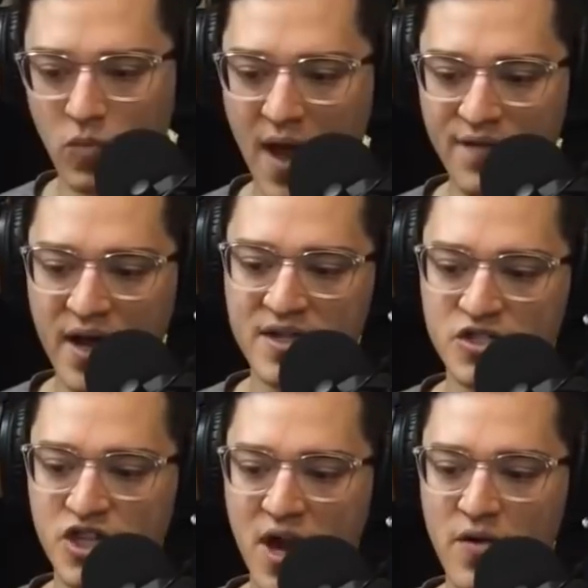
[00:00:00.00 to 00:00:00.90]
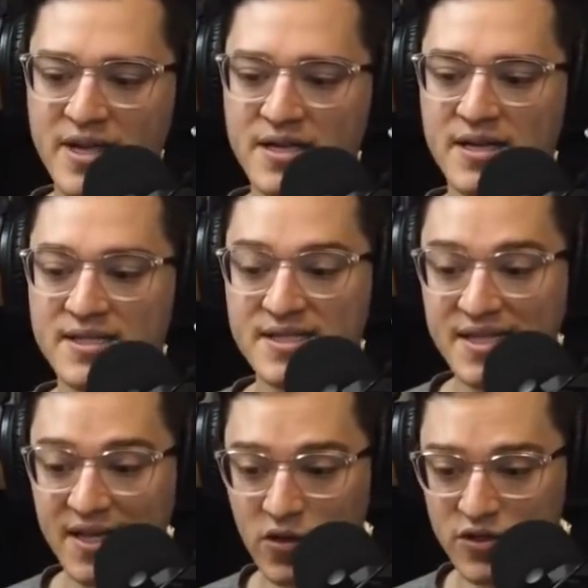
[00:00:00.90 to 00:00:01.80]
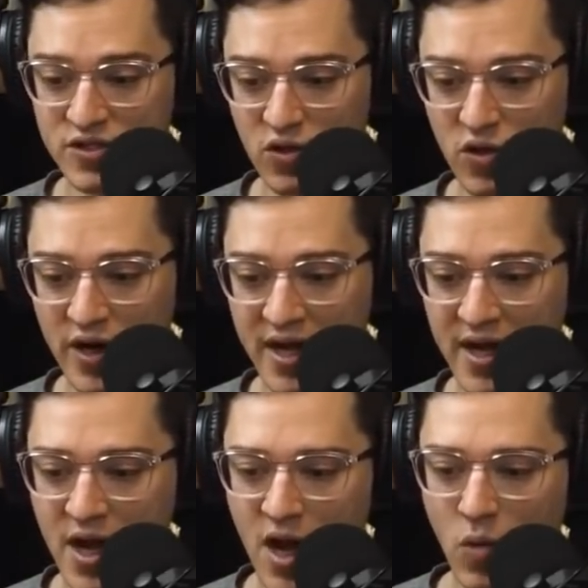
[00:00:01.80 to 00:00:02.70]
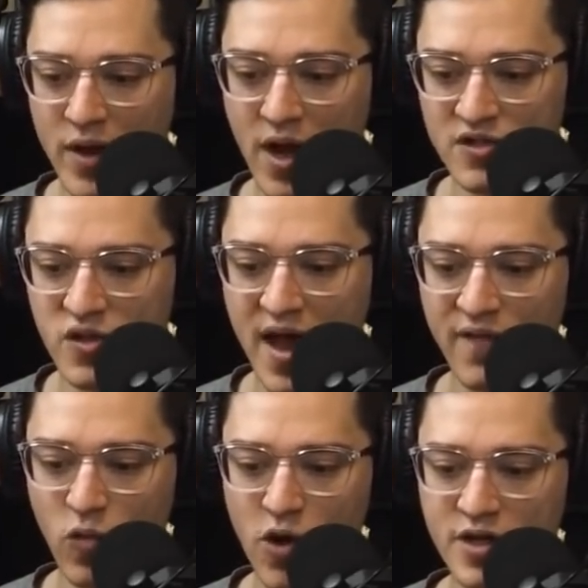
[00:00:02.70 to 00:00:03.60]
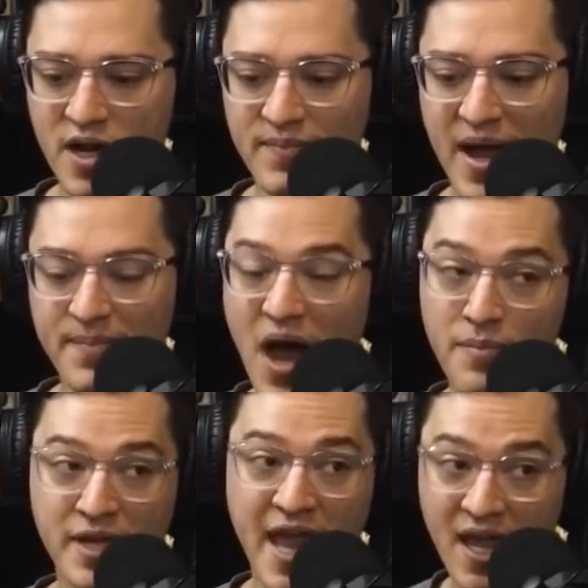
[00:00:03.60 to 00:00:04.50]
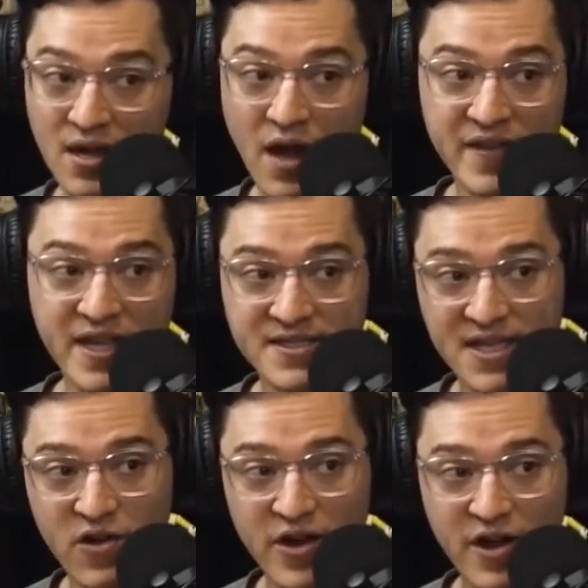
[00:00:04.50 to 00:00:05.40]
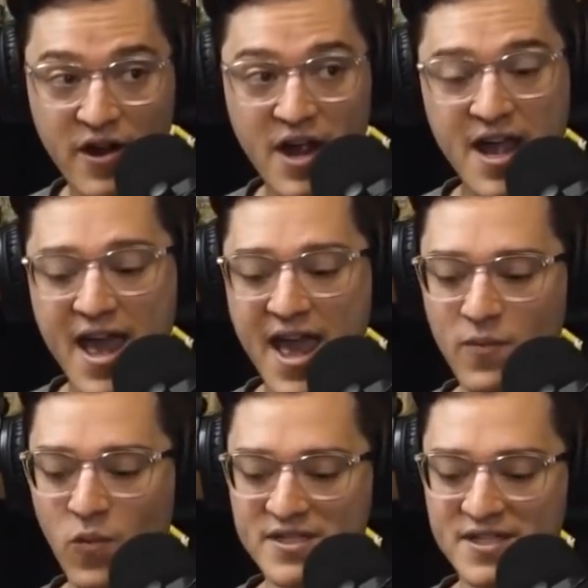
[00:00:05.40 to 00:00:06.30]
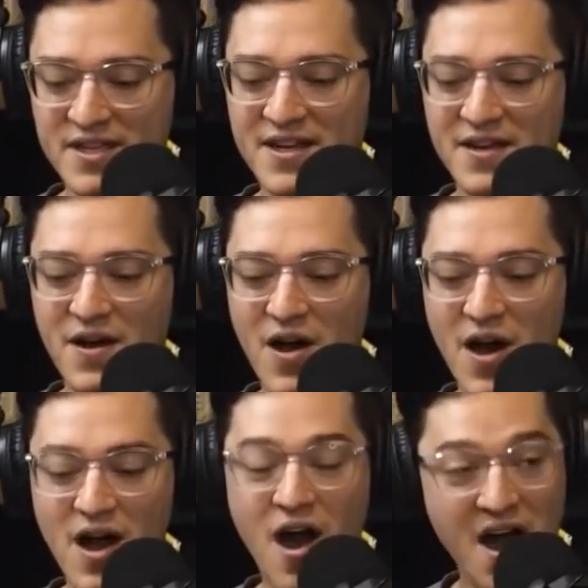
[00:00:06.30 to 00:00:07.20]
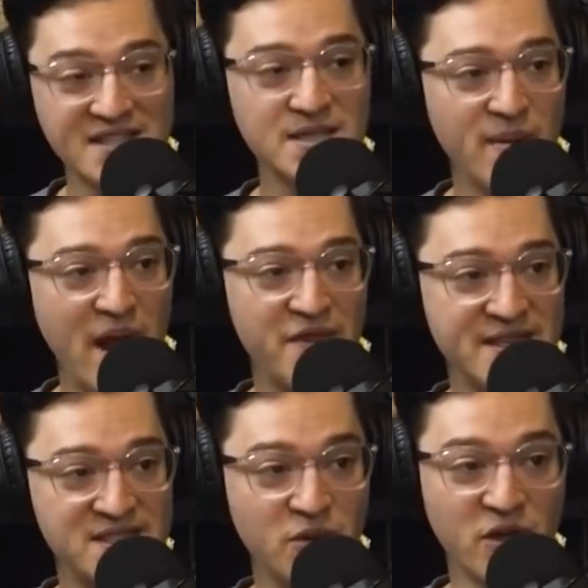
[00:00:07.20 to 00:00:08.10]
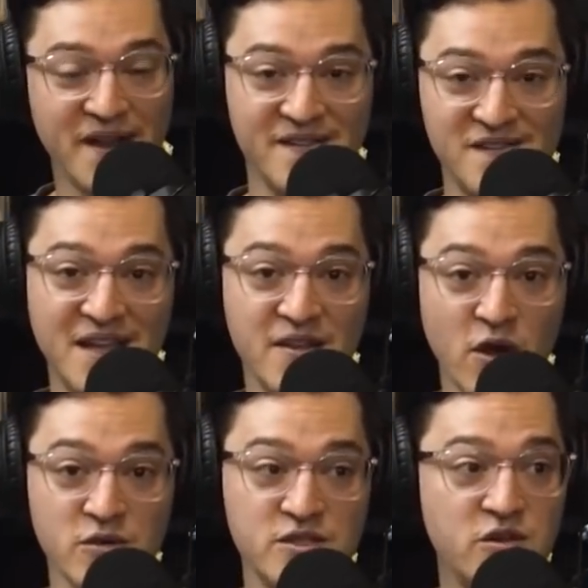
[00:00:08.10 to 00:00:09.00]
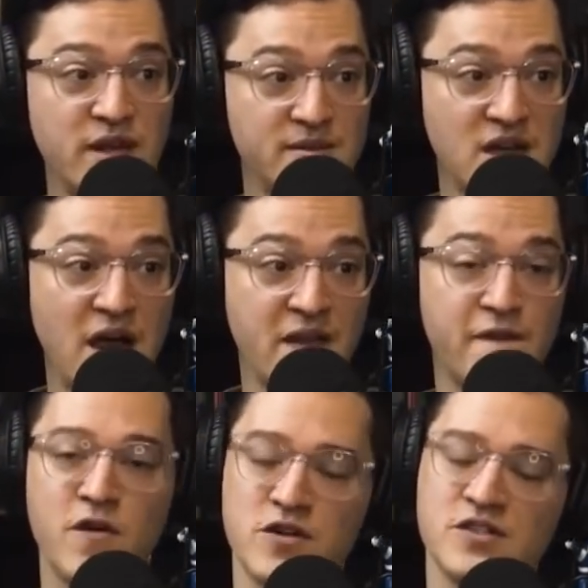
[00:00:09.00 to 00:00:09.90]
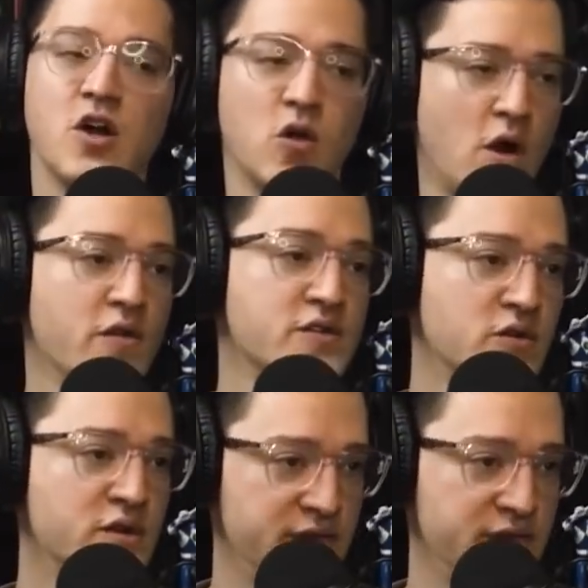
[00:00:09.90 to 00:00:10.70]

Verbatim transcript: We have a Jerry Siegel story. We also have work done by Bob Kane on the interior. And what's awesome about this book and seeing those 2 names on there first, who are those 2